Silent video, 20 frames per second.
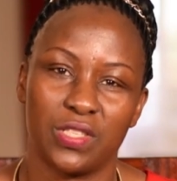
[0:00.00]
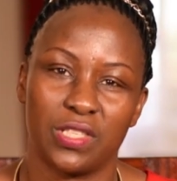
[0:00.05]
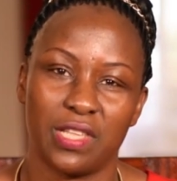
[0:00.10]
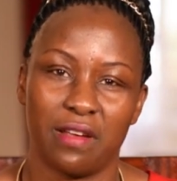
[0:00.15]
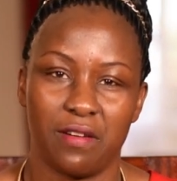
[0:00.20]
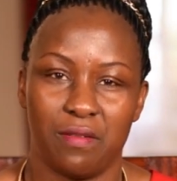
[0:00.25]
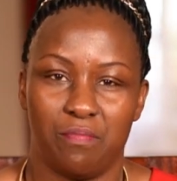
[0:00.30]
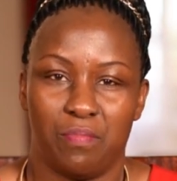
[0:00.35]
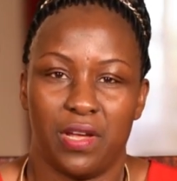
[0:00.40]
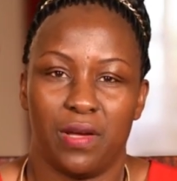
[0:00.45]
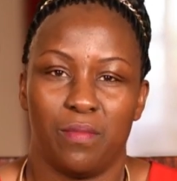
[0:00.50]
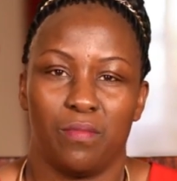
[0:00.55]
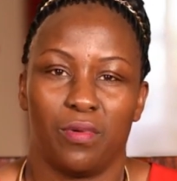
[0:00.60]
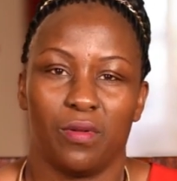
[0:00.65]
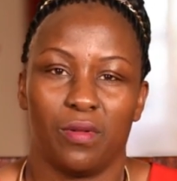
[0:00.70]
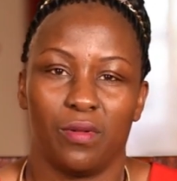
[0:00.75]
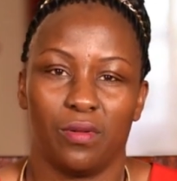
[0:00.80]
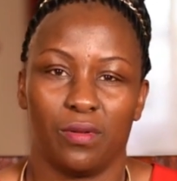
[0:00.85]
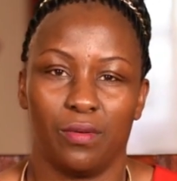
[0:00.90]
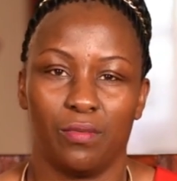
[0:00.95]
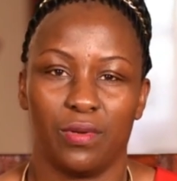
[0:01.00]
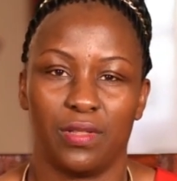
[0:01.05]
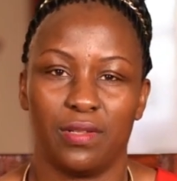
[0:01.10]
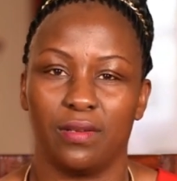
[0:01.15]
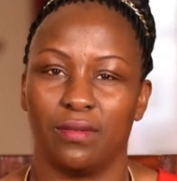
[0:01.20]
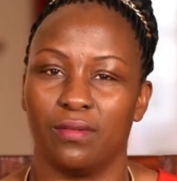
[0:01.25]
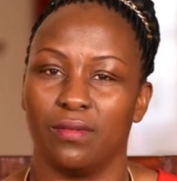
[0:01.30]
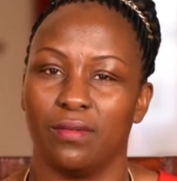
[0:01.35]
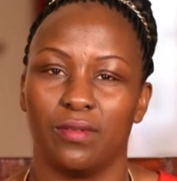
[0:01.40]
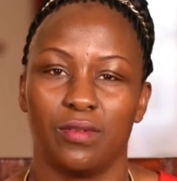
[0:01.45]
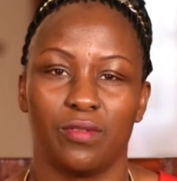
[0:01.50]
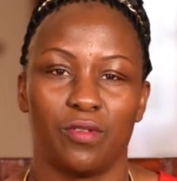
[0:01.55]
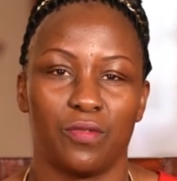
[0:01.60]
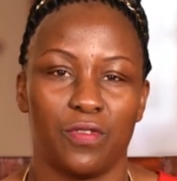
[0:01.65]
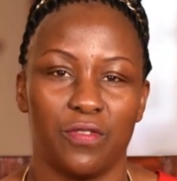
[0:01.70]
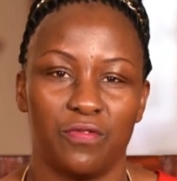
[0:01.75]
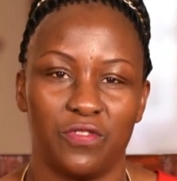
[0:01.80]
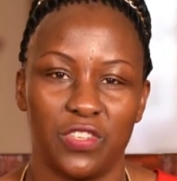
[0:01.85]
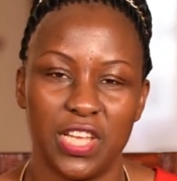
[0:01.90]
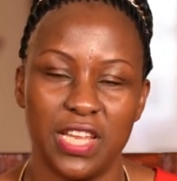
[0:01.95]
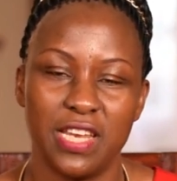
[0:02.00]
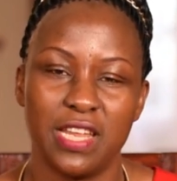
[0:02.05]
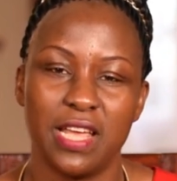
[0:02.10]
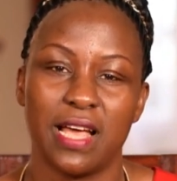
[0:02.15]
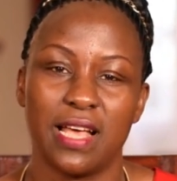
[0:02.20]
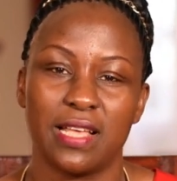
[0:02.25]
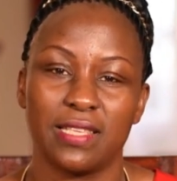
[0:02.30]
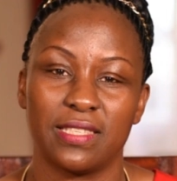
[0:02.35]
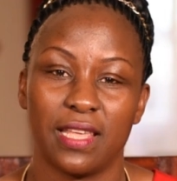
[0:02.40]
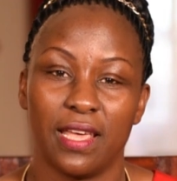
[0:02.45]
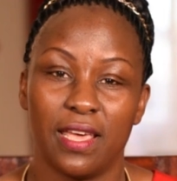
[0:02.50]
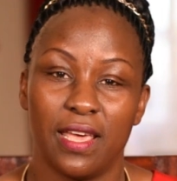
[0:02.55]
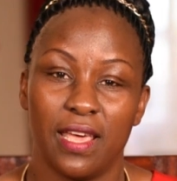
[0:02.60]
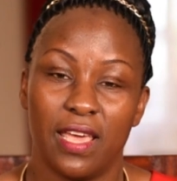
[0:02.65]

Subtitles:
They're repayable within 15 years,